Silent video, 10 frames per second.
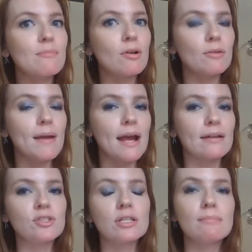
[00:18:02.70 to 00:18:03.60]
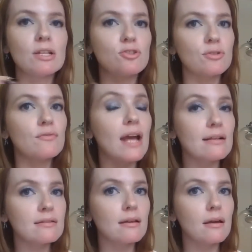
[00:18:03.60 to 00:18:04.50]
smaller packaging. Make sure you've
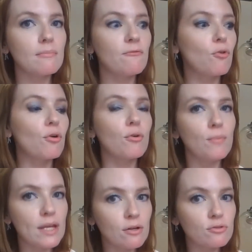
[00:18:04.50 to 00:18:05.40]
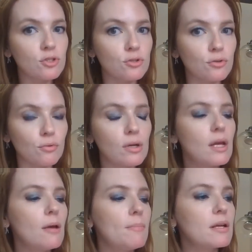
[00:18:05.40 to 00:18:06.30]
got some for a week or two,
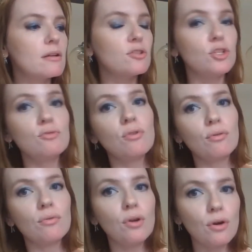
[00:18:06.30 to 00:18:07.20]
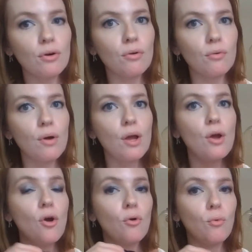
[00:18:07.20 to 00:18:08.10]
because you don't know
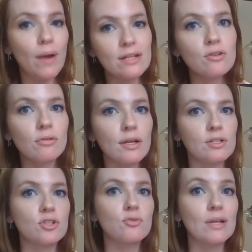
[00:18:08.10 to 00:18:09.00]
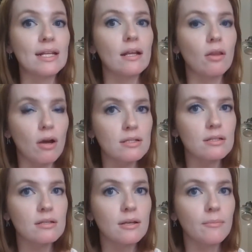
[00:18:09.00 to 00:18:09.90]
when your luggage is going to get
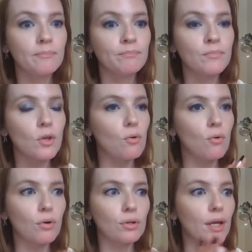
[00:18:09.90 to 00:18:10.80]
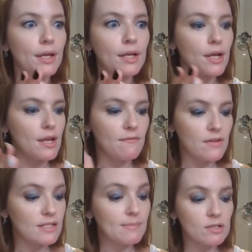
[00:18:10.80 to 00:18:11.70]
lost. Or like,
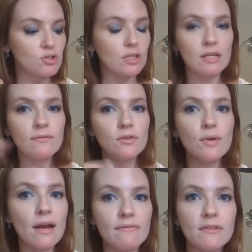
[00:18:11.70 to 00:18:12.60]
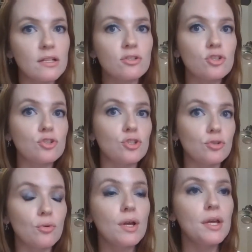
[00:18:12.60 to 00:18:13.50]
especially if you have things to
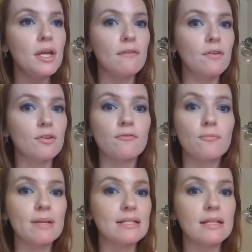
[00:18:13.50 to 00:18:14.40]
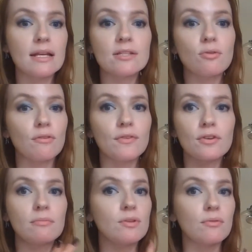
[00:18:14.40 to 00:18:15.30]
do, if either for business or if
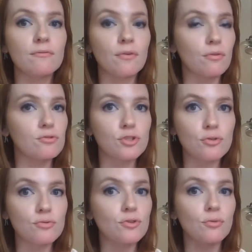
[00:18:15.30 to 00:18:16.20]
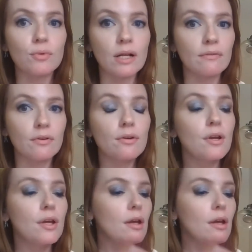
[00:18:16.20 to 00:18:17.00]
you're going to be doing photo shoots or whatever,